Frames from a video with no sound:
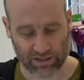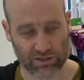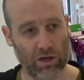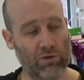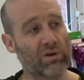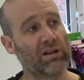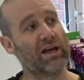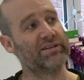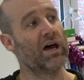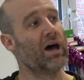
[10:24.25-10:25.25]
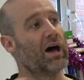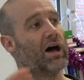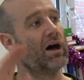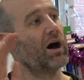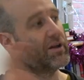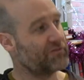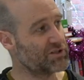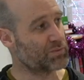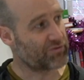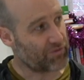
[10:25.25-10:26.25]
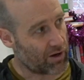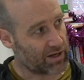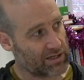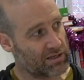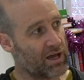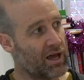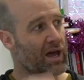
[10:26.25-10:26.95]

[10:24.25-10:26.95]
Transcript: And so I realized hyphens were fine,